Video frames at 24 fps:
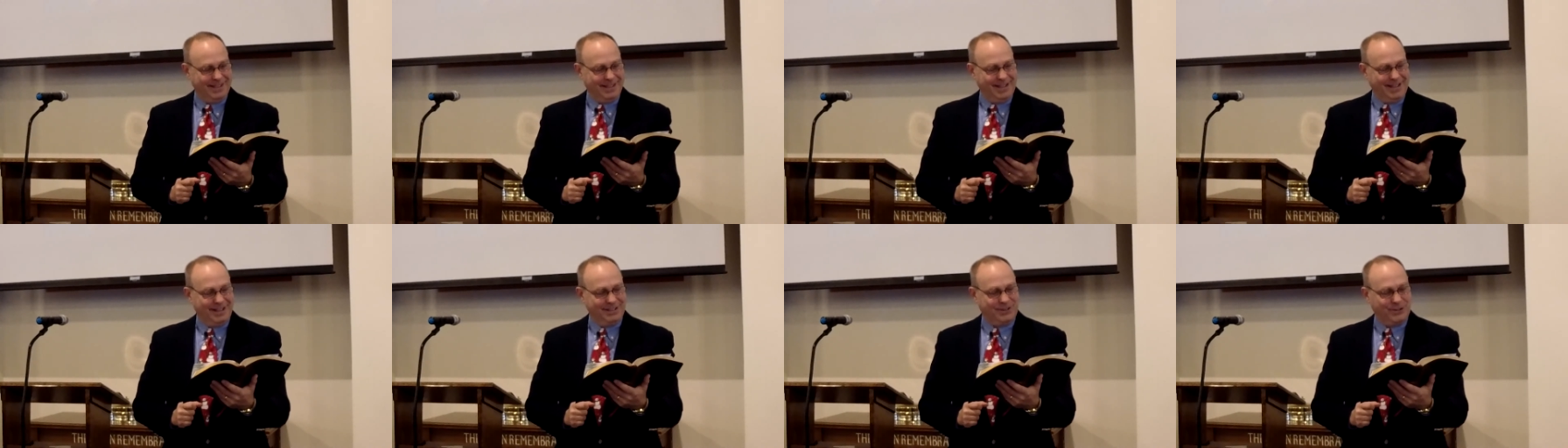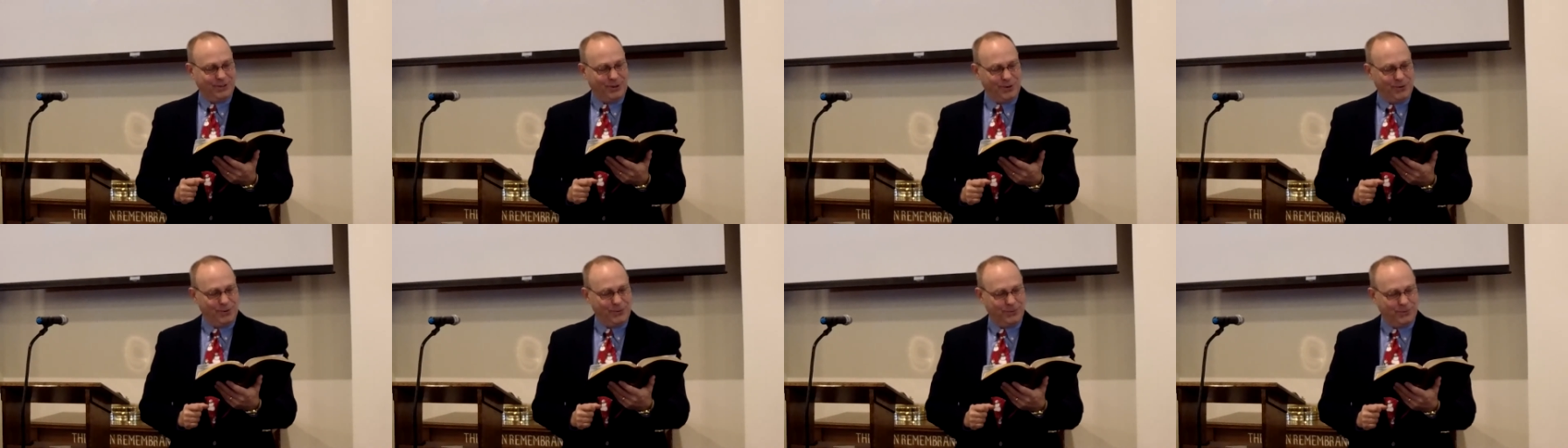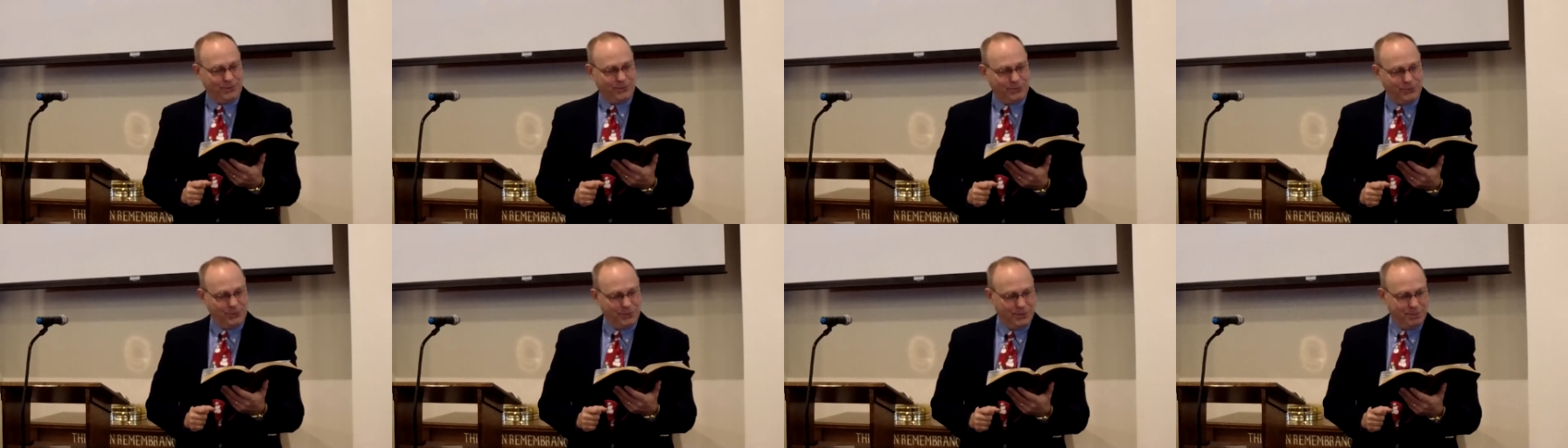And so
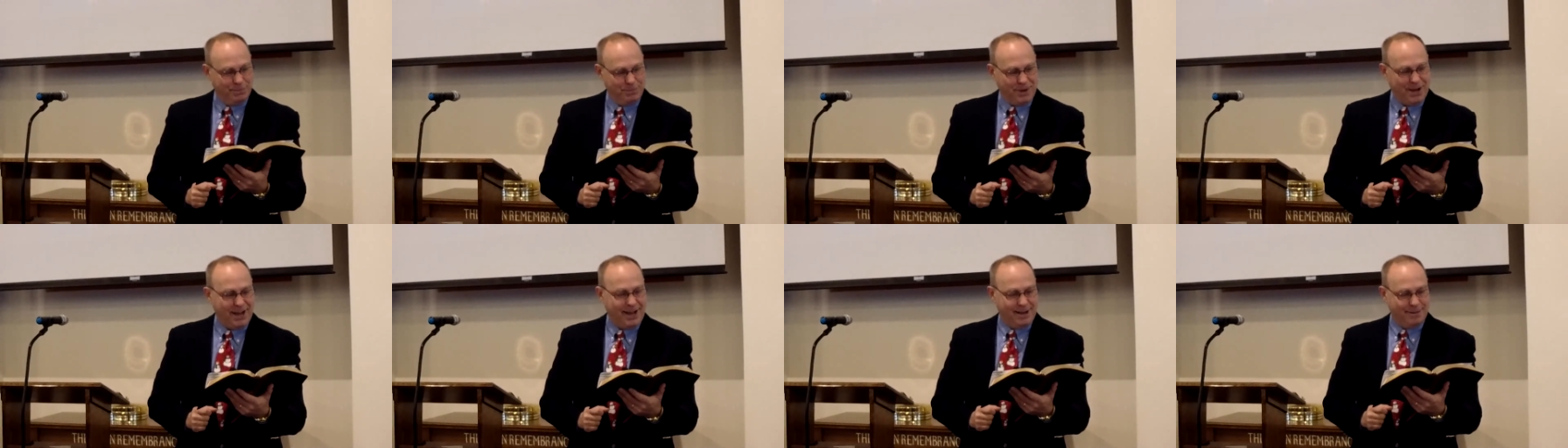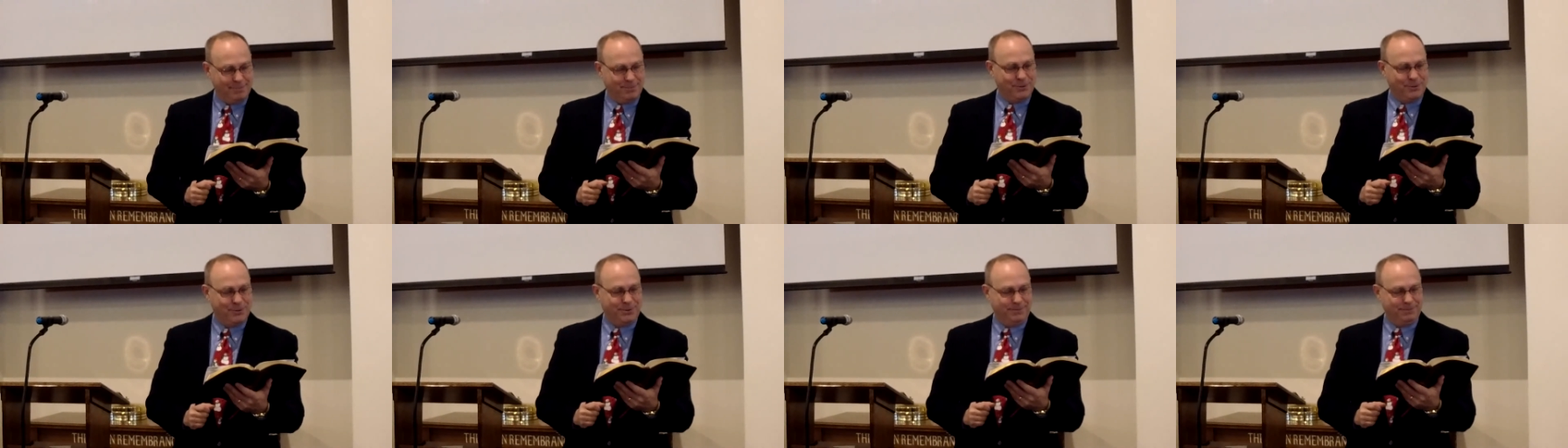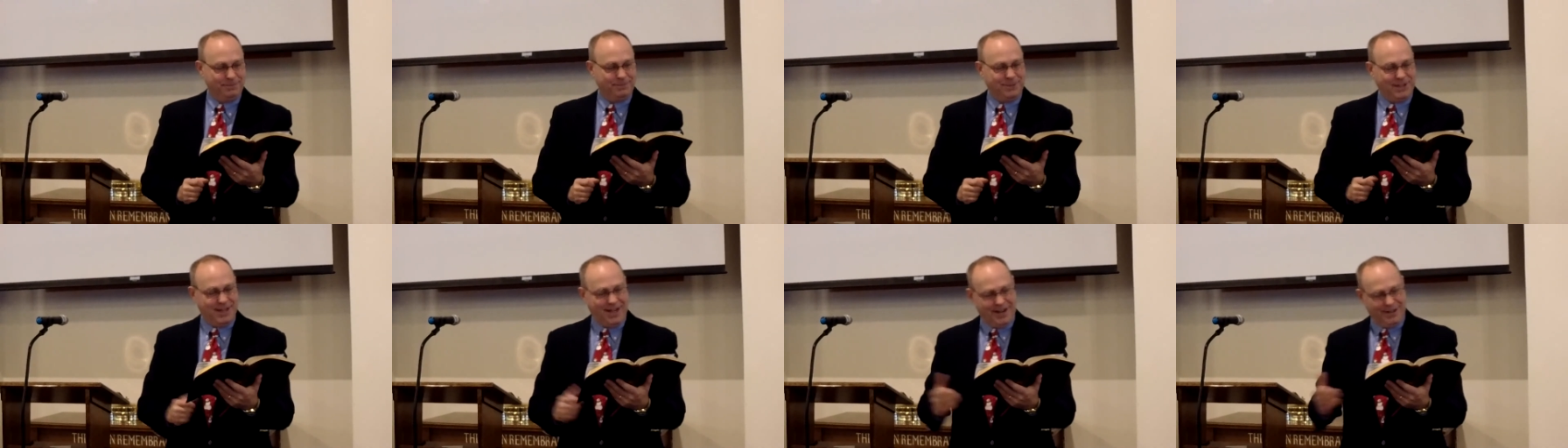through the
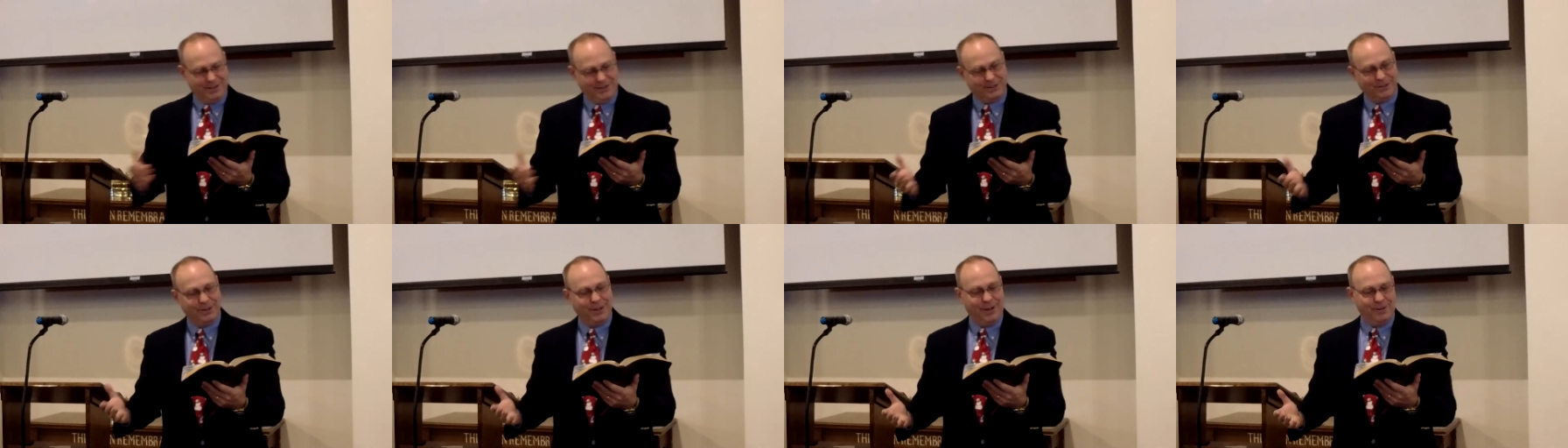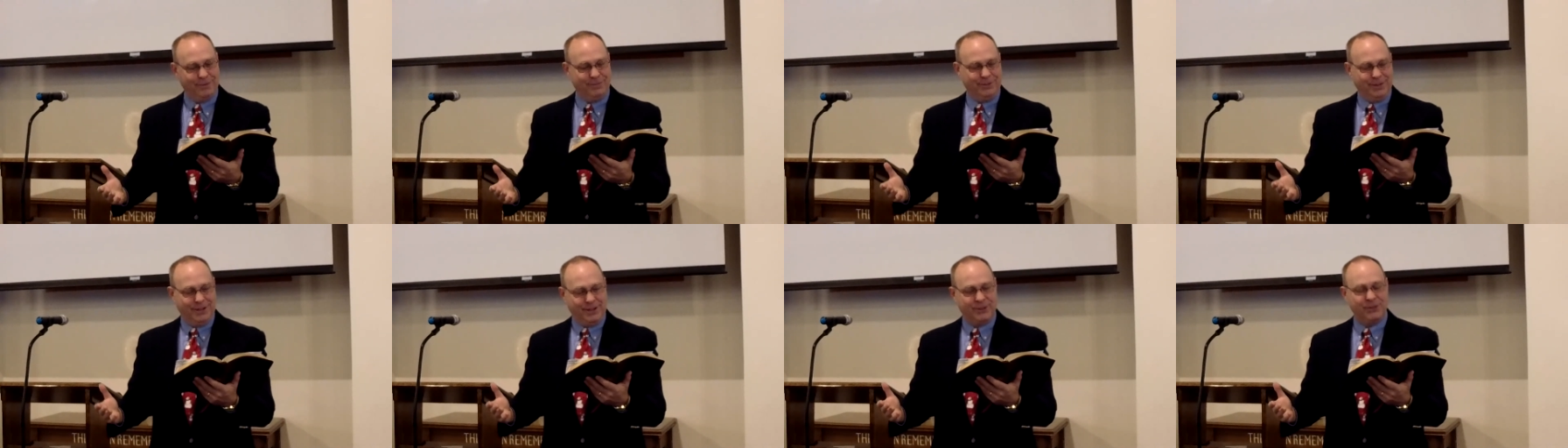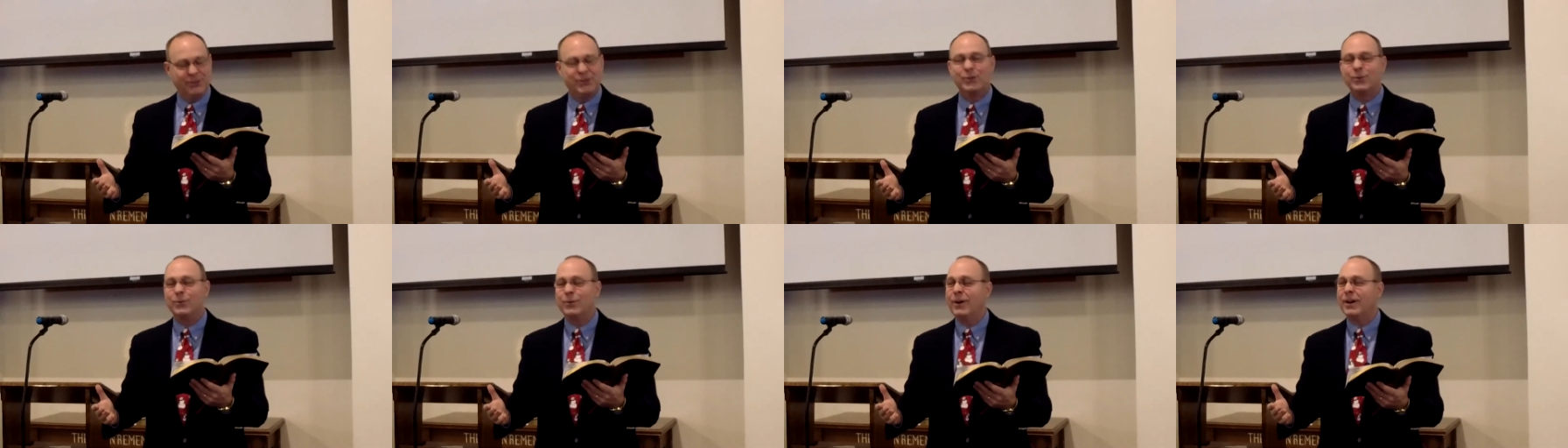Bible, God's love letter
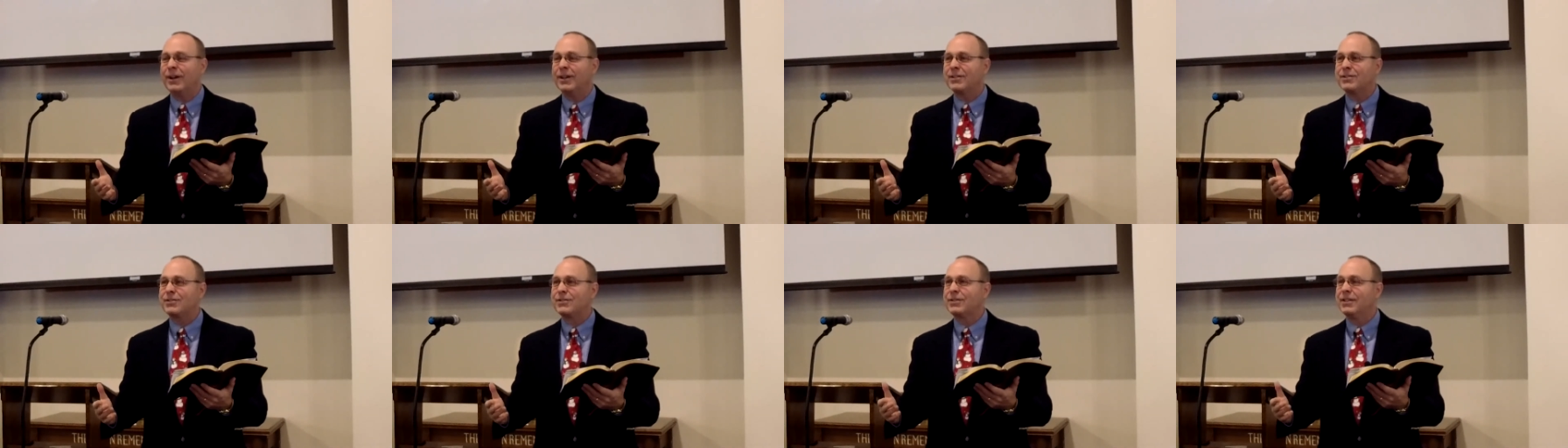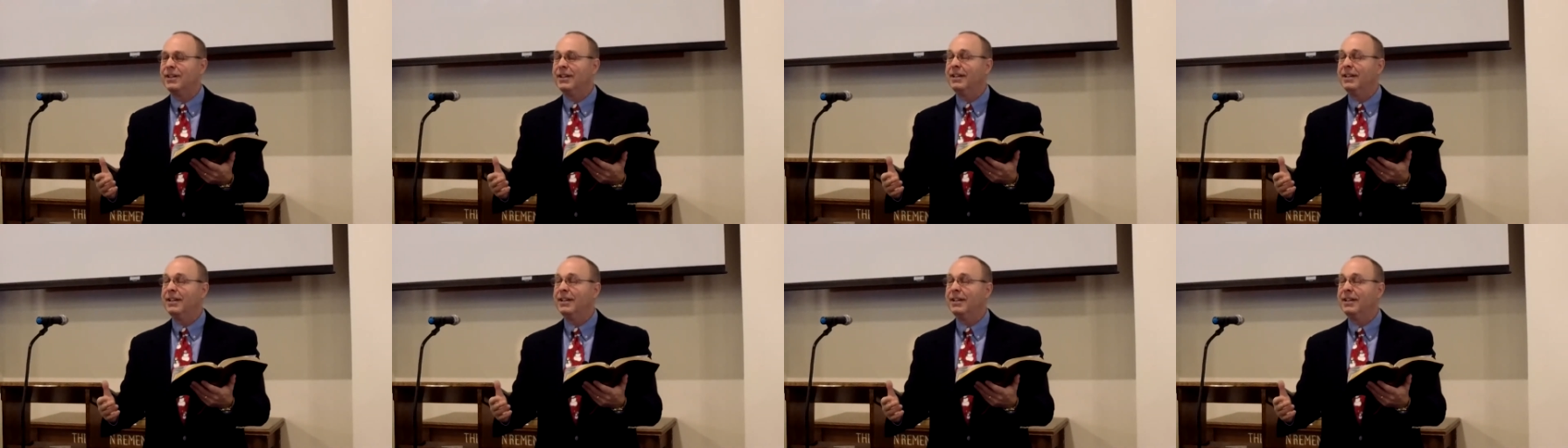to us,